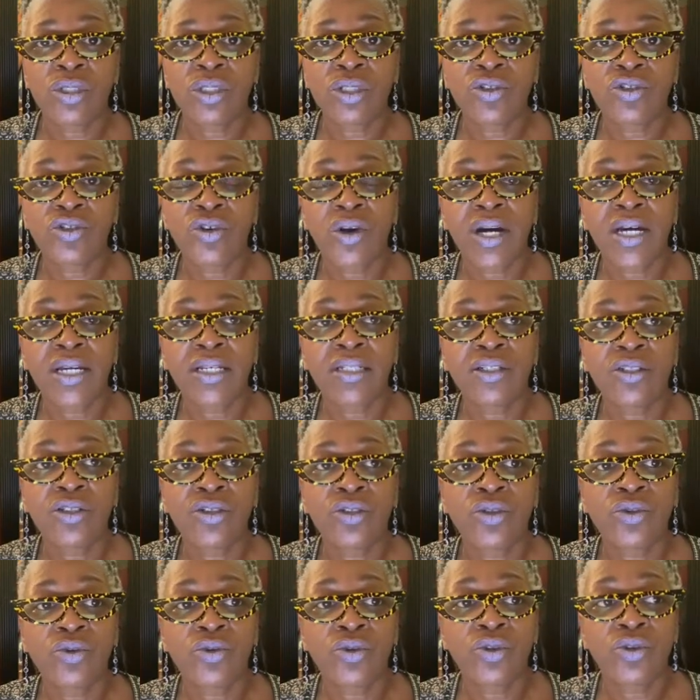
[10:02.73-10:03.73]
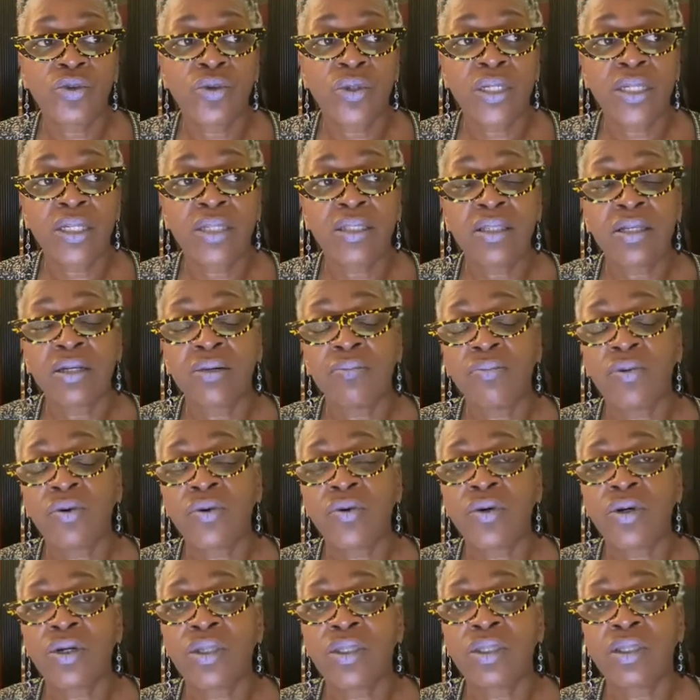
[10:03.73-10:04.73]
try to do anything
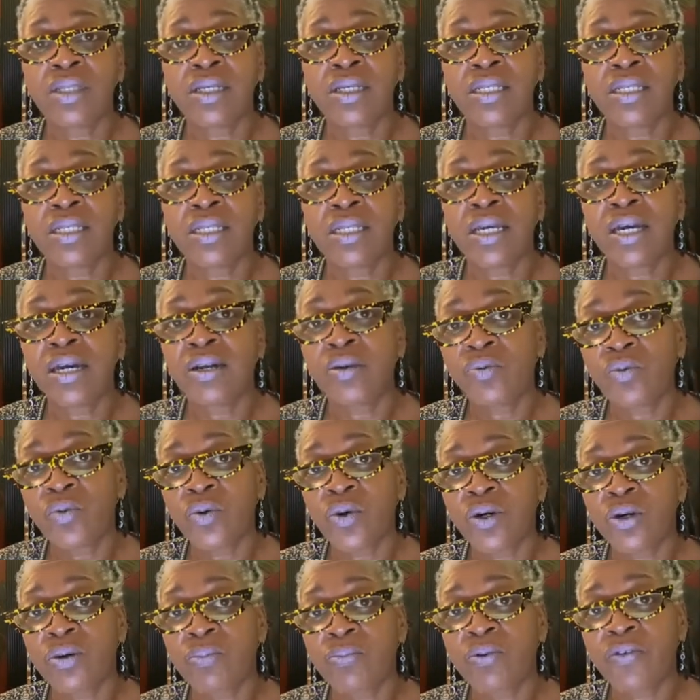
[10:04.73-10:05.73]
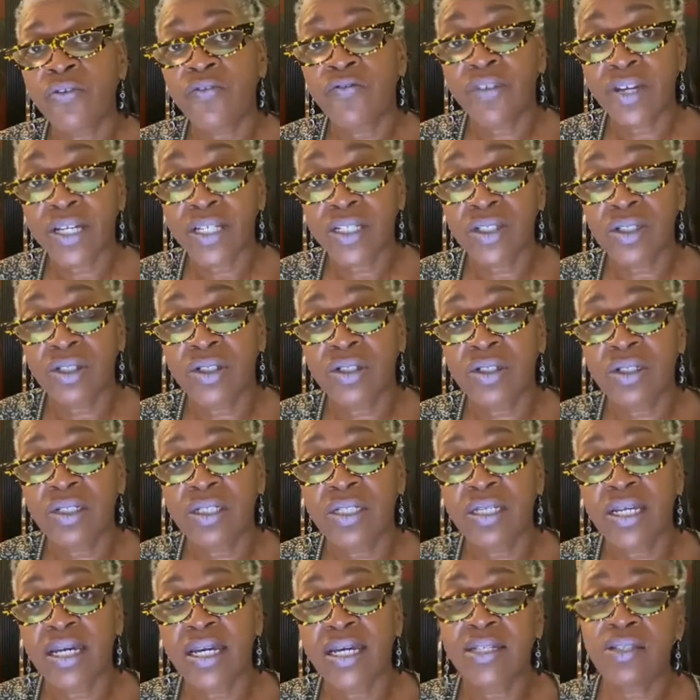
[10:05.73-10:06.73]
more than network professionally,
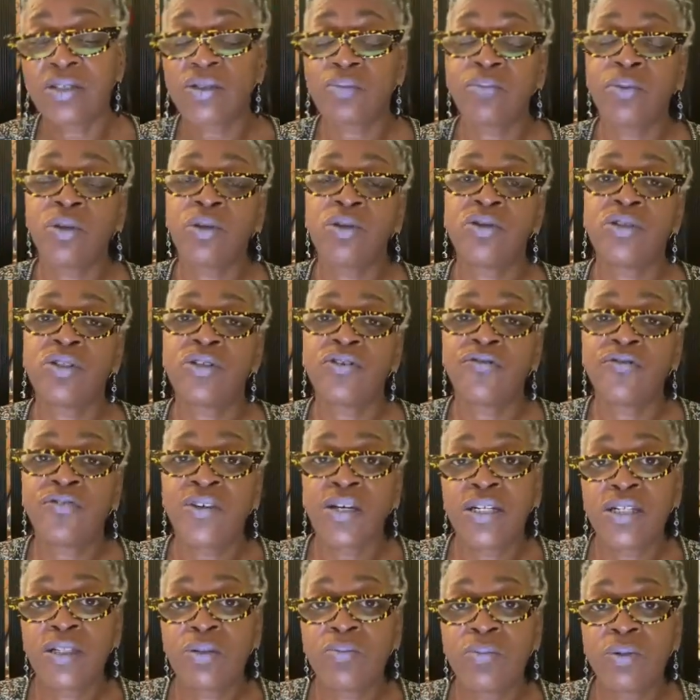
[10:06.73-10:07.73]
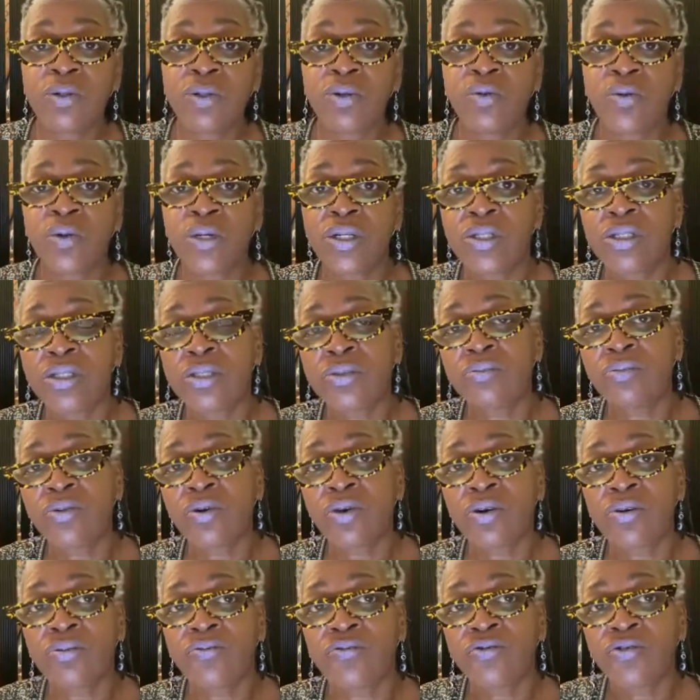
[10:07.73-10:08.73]
as opposed to Facebook, where it's
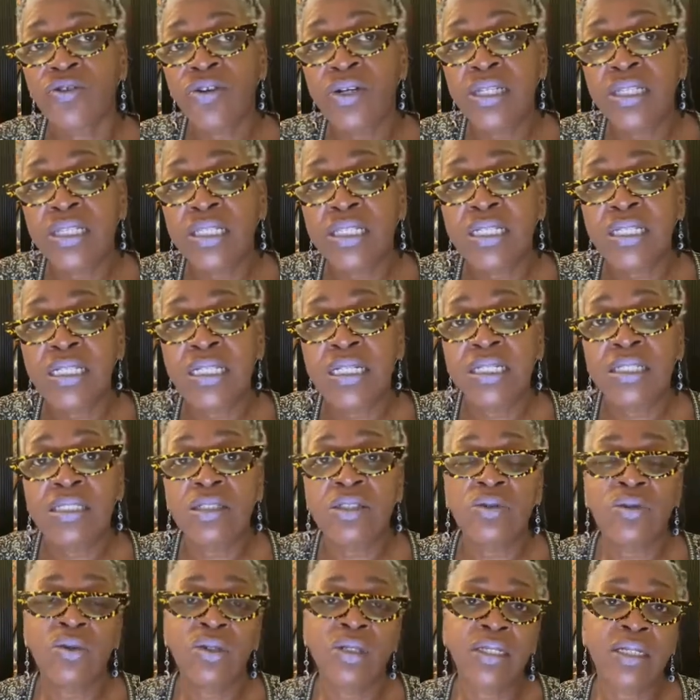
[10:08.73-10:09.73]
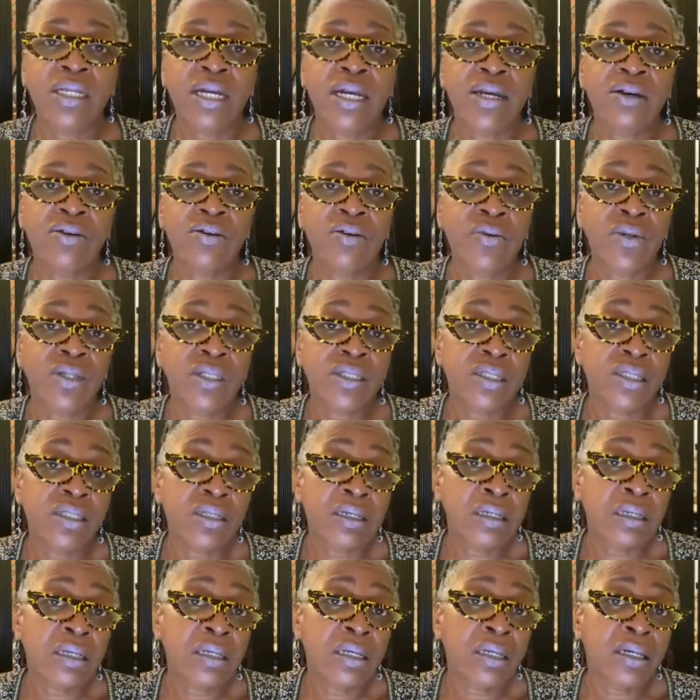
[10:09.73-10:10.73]
more friendly. It's sort of like going to the
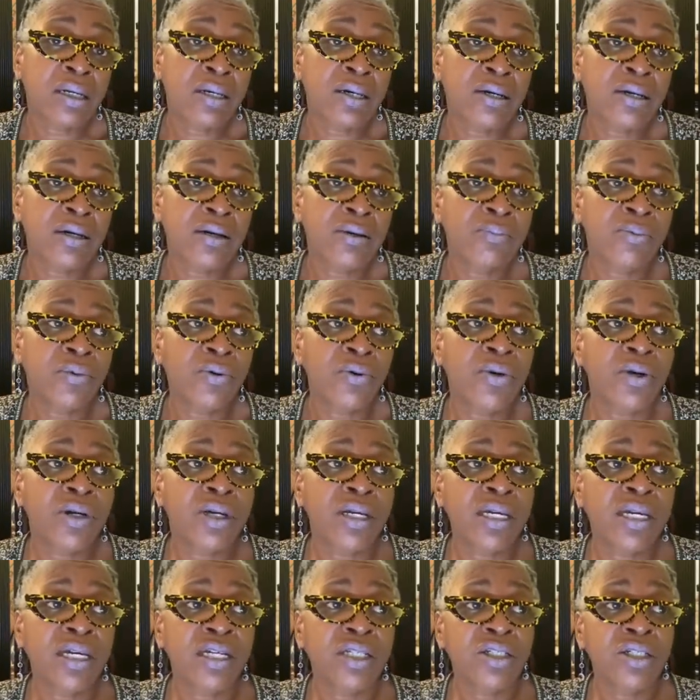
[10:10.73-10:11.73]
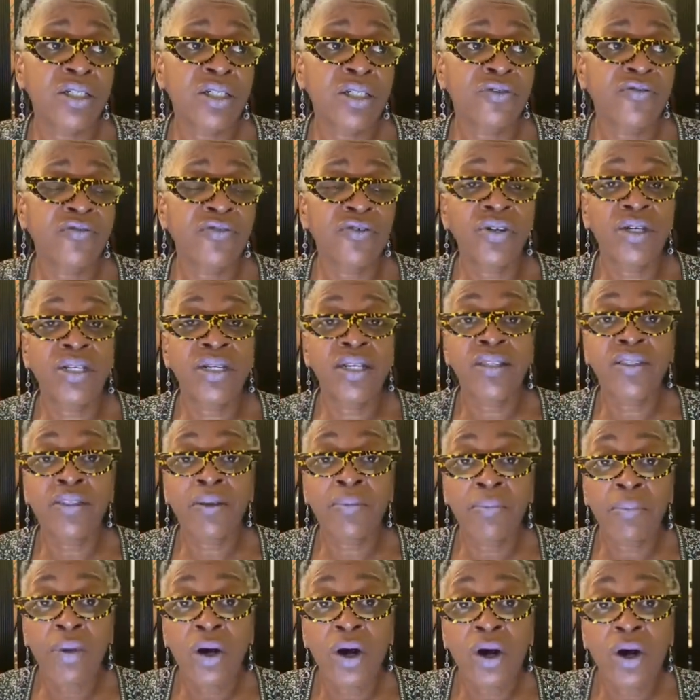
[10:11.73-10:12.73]
club or catching a friend at the
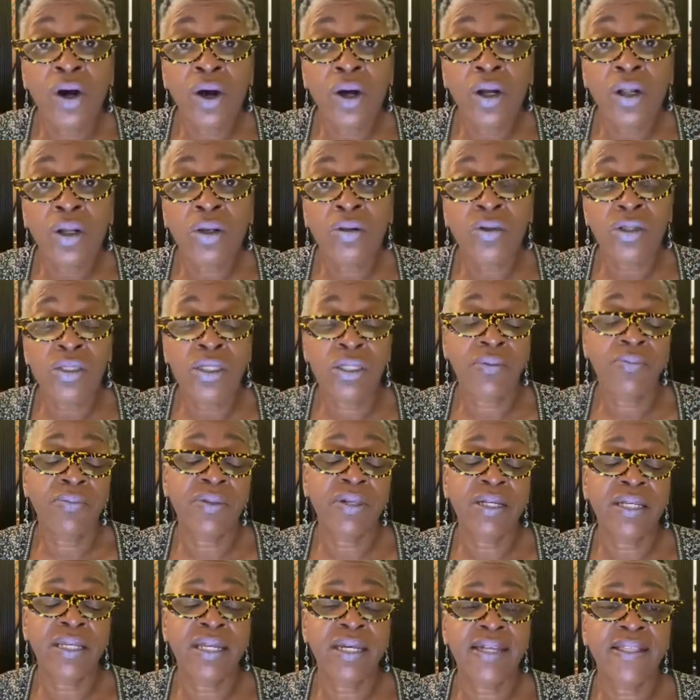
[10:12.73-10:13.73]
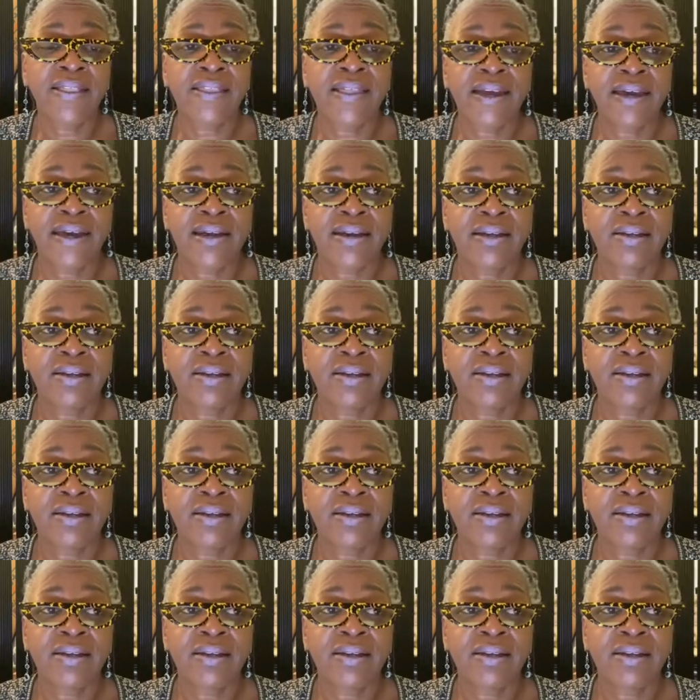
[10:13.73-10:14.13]
mall or something like that.